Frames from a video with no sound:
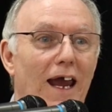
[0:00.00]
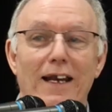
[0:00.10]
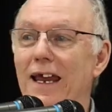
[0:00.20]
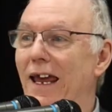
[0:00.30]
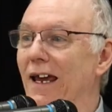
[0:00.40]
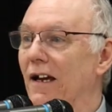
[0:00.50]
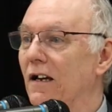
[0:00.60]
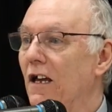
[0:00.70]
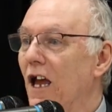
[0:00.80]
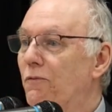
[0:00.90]
in here,
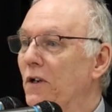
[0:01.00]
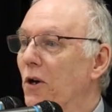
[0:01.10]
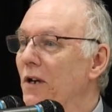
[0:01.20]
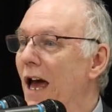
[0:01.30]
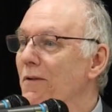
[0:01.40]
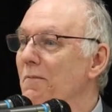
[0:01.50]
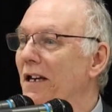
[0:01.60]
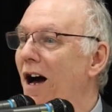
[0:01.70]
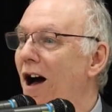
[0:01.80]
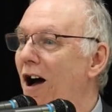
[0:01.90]
if we don't have Him in
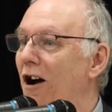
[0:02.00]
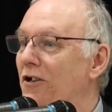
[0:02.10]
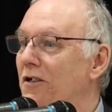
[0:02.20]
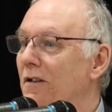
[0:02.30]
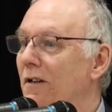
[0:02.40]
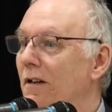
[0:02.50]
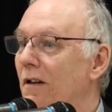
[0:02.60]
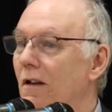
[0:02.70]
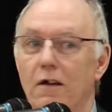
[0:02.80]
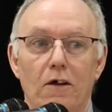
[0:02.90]
our heart,
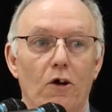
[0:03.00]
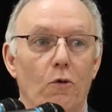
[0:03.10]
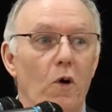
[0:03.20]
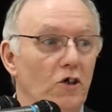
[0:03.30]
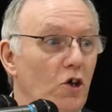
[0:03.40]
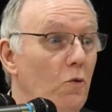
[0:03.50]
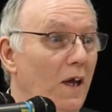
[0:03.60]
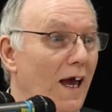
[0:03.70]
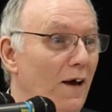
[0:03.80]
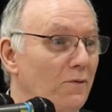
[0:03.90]
what do
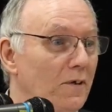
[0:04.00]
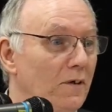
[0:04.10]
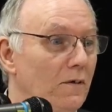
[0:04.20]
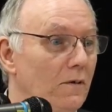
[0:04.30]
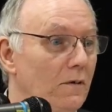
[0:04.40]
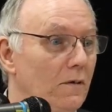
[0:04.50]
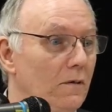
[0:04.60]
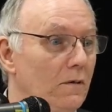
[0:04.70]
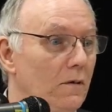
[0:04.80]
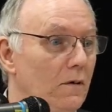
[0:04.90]
we have?
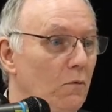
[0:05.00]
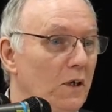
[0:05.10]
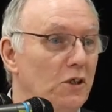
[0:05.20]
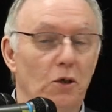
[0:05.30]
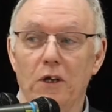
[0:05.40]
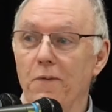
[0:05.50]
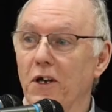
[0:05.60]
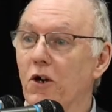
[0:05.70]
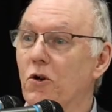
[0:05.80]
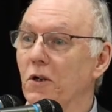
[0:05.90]
We are still
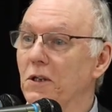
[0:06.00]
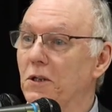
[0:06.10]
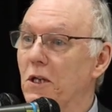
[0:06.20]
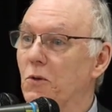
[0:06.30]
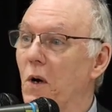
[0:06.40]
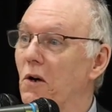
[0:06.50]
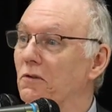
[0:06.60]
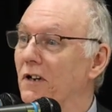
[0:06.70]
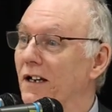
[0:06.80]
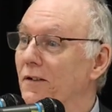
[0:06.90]
living according to this world,
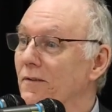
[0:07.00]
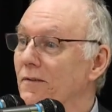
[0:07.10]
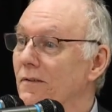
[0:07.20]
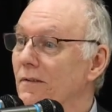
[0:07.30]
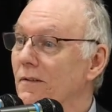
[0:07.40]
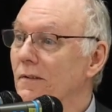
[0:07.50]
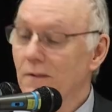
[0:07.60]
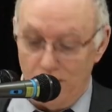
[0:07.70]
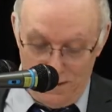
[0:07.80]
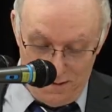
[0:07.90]
right?
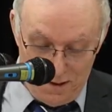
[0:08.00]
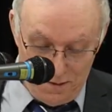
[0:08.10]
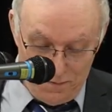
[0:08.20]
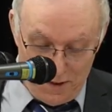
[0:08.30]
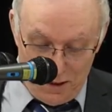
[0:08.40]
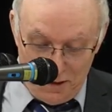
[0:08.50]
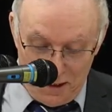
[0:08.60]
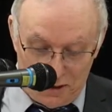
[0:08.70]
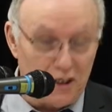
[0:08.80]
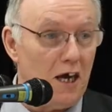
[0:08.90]
Isn't
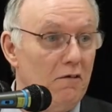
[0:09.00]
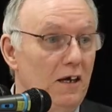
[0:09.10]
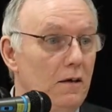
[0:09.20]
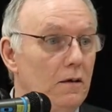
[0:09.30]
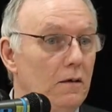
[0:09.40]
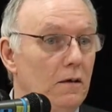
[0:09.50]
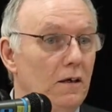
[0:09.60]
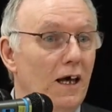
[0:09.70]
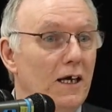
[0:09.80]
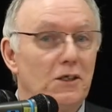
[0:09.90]
it scary?
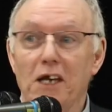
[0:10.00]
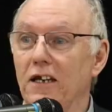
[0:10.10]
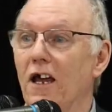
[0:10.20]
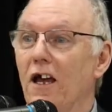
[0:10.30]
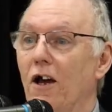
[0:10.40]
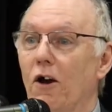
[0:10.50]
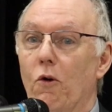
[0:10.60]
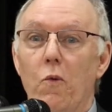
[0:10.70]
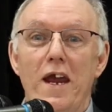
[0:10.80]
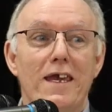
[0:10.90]
Like I said,
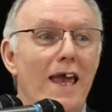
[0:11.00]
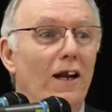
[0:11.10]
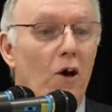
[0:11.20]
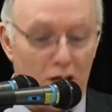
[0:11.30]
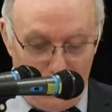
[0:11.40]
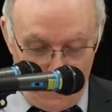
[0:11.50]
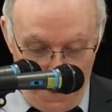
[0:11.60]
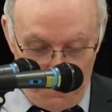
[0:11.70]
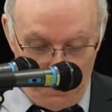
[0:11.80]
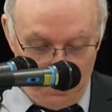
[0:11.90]
we cannot clean
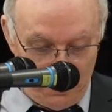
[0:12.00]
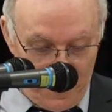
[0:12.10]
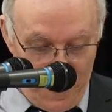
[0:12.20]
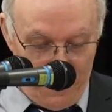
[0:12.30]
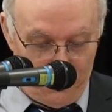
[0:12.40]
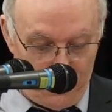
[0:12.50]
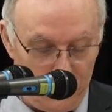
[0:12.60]
up our own life.